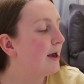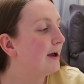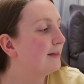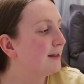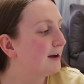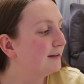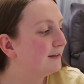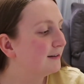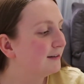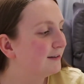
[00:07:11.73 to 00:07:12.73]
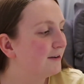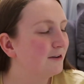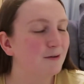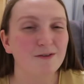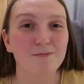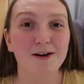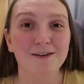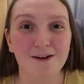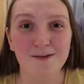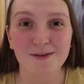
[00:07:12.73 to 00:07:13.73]
and that is to continue with my
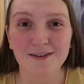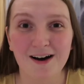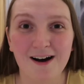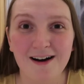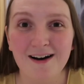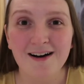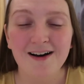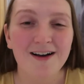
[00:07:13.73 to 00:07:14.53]
diamond art.